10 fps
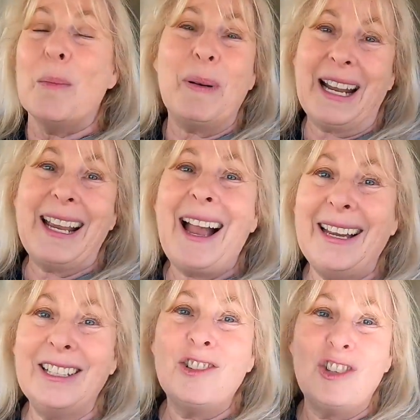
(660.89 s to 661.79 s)
but I
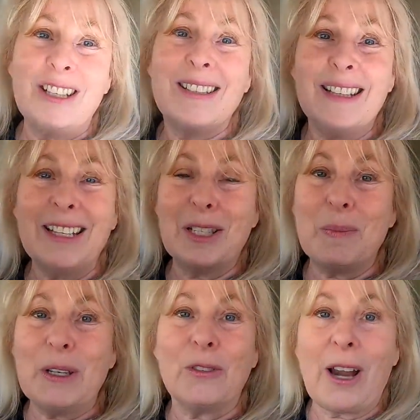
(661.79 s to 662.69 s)
kind of just need to
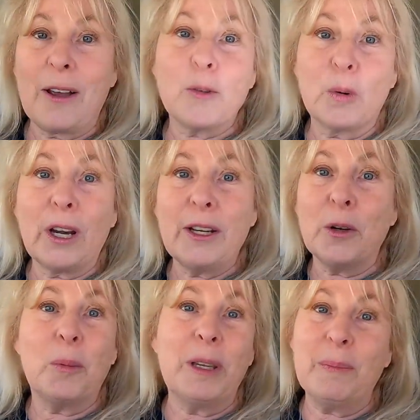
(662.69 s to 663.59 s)
be around where I
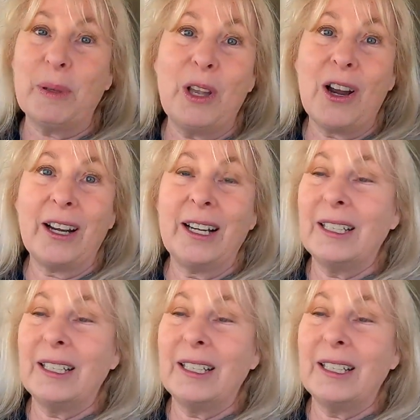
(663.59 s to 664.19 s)
know people are.